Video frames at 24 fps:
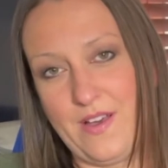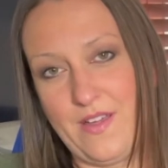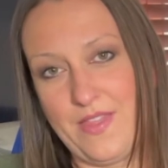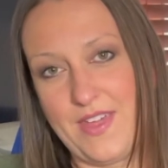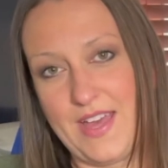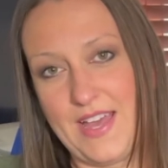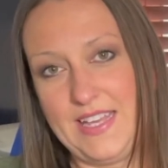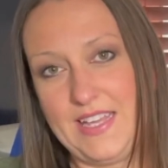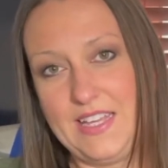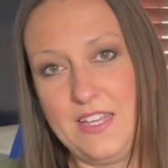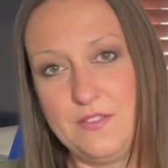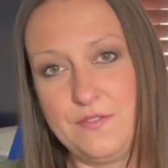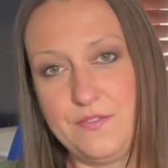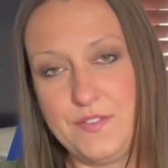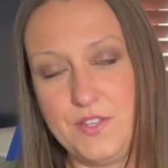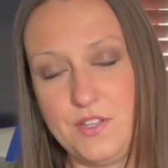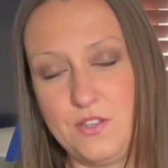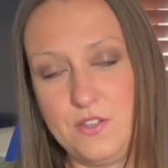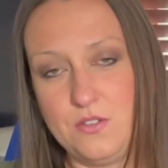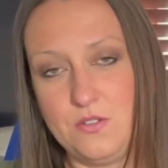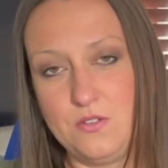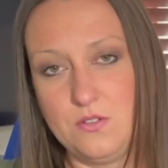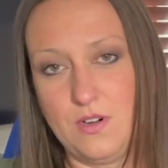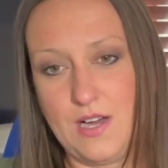that if
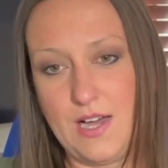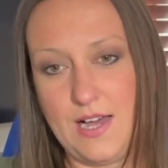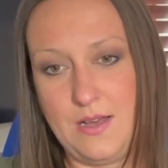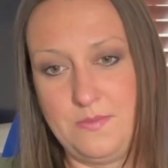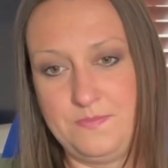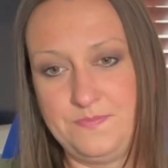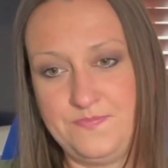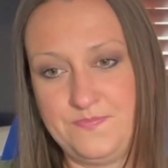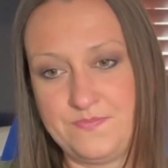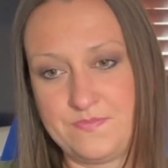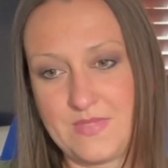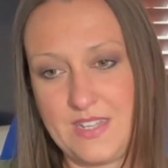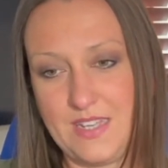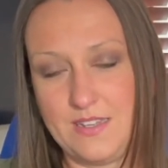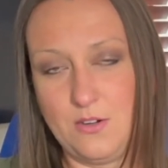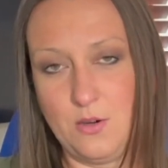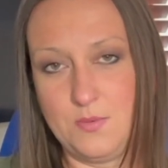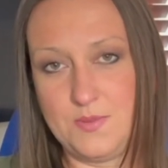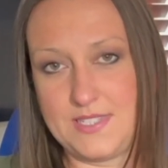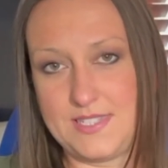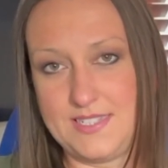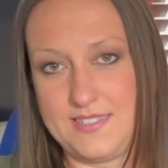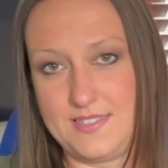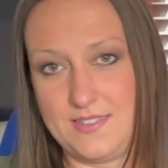you
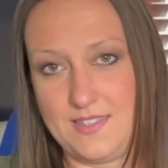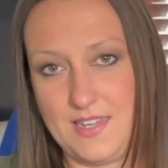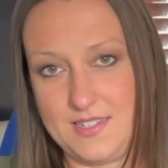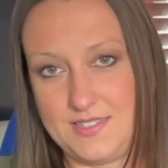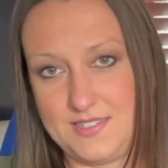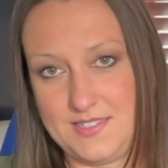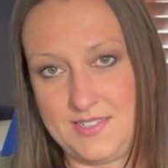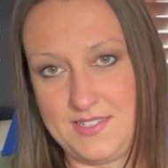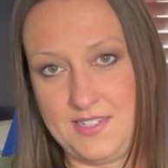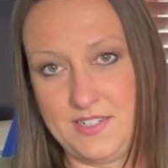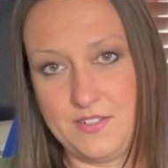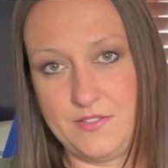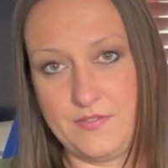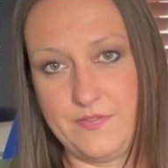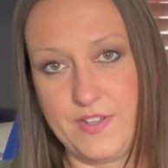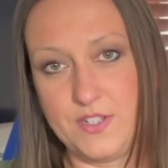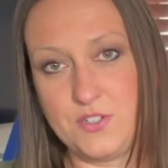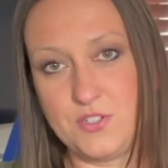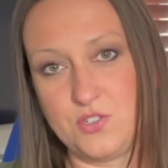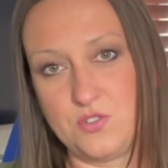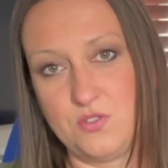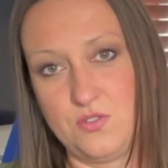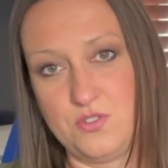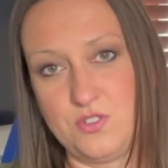obviously start as an
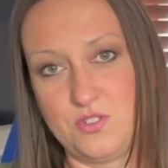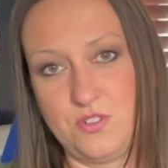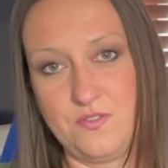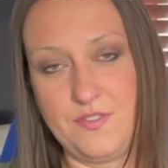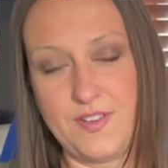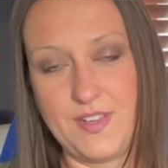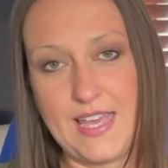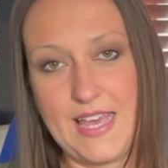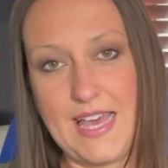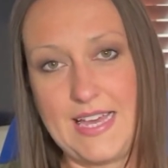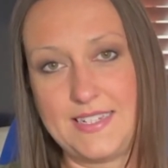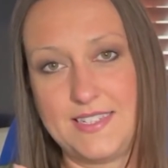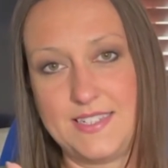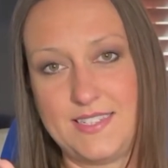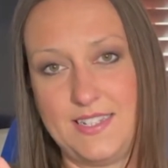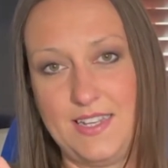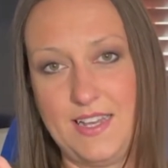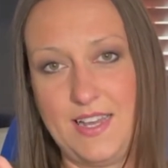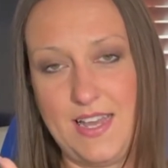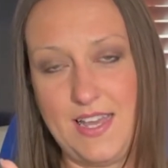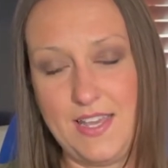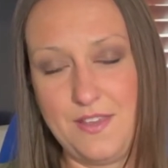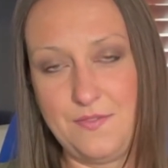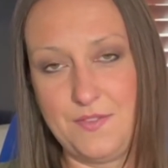individual, don't forget,
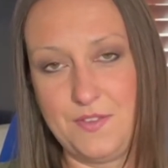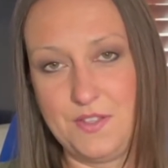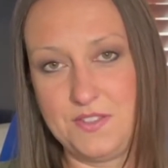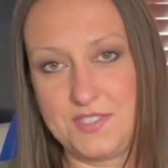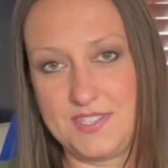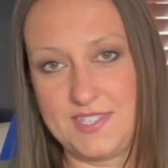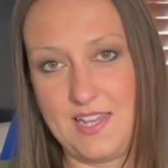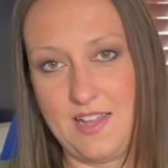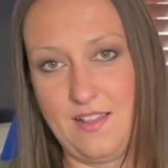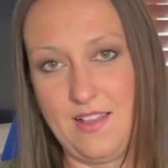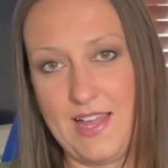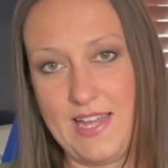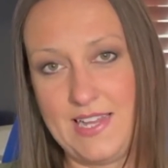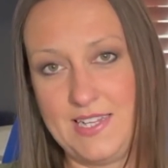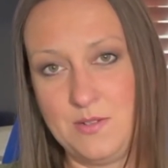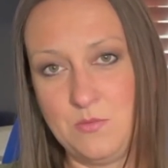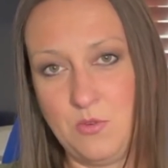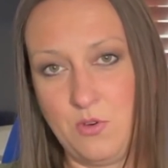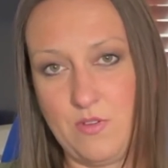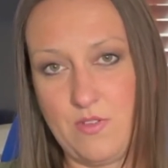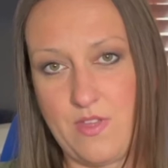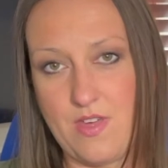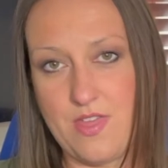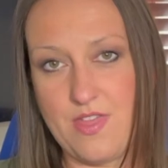if you sell any
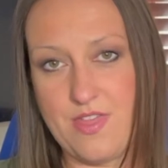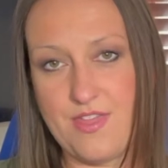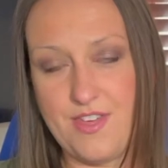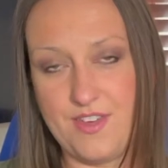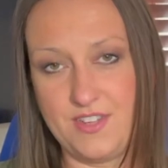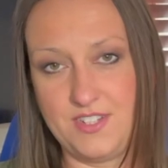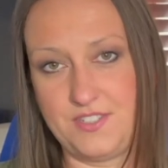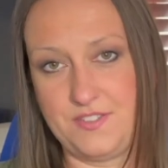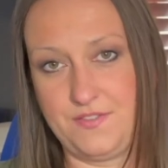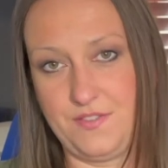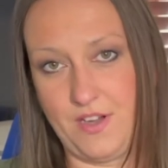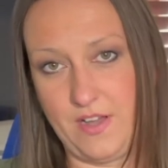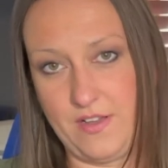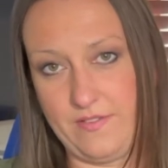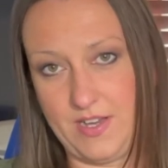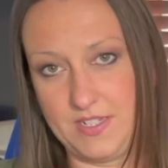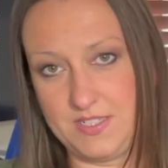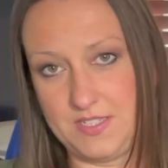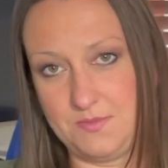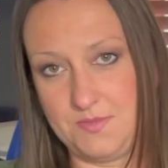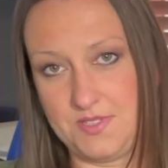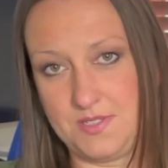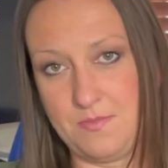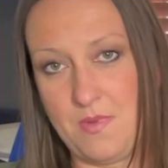more than 35
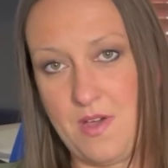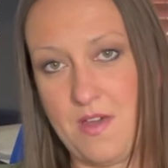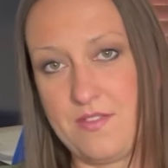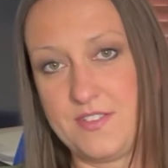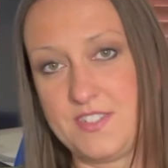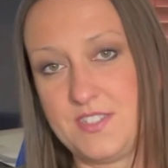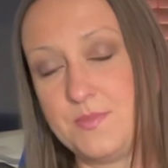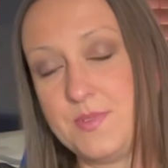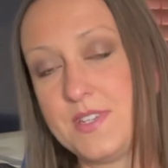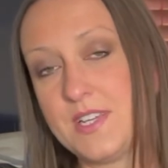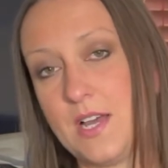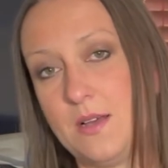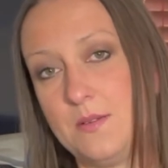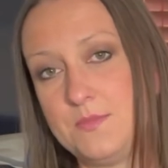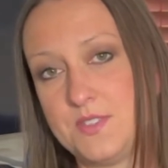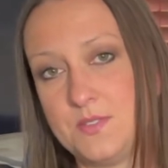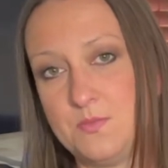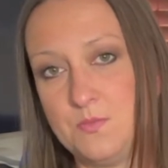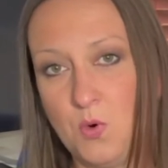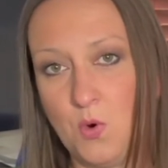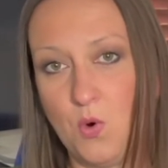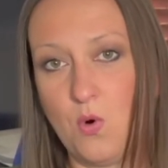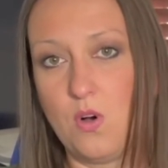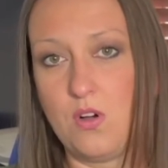items a month, it becomes
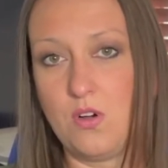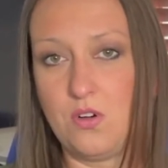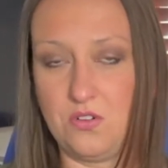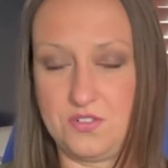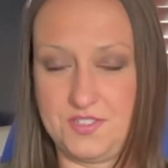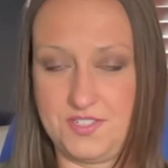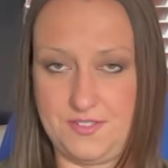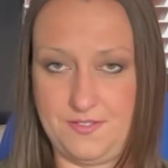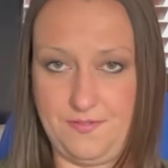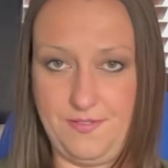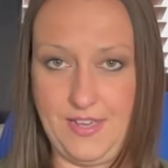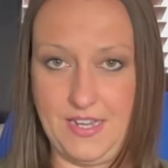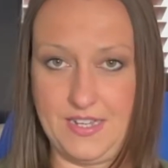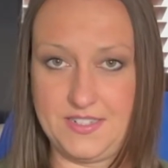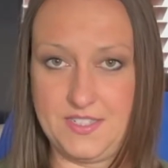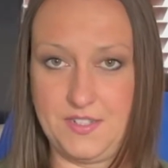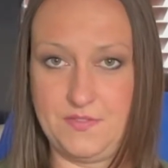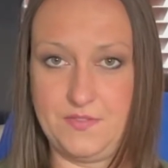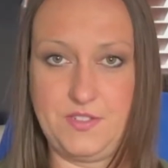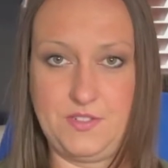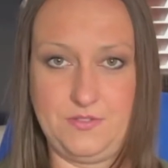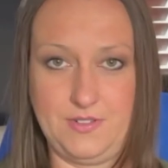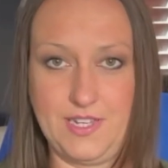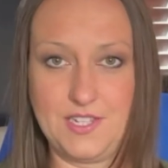more cost effective
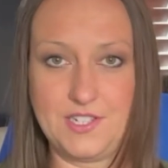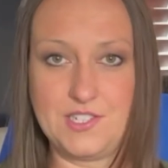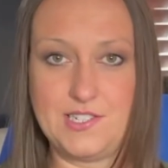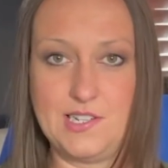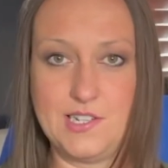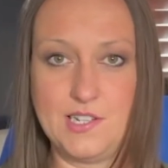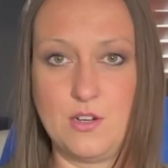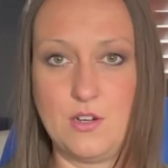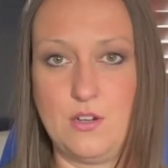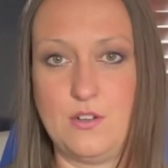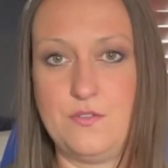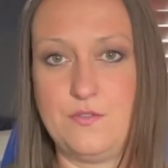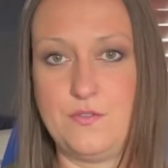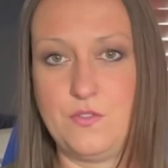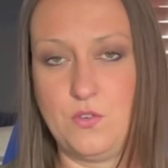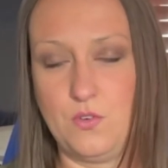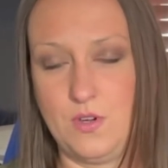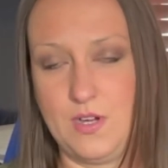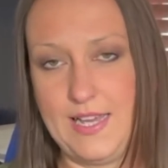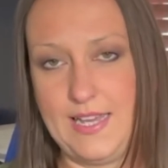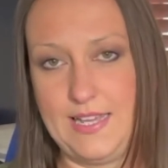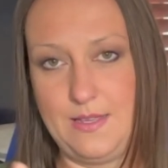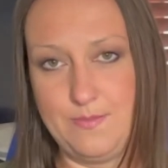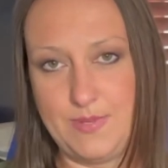to actually go for
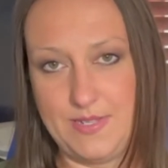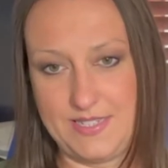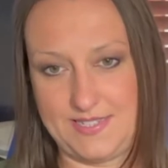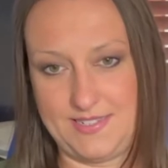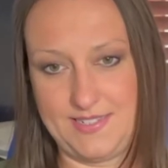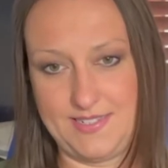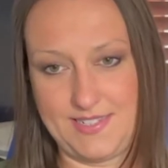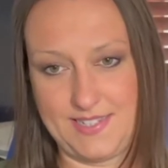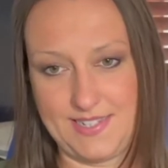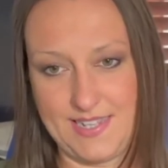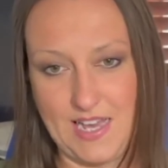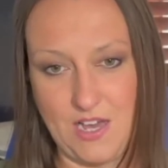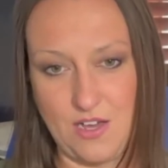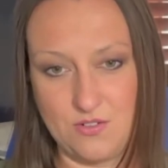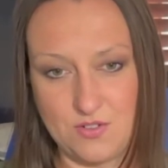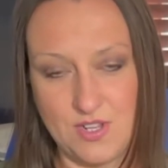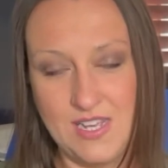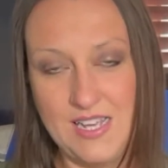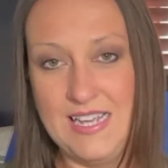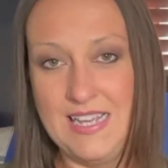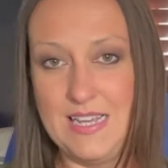a business account.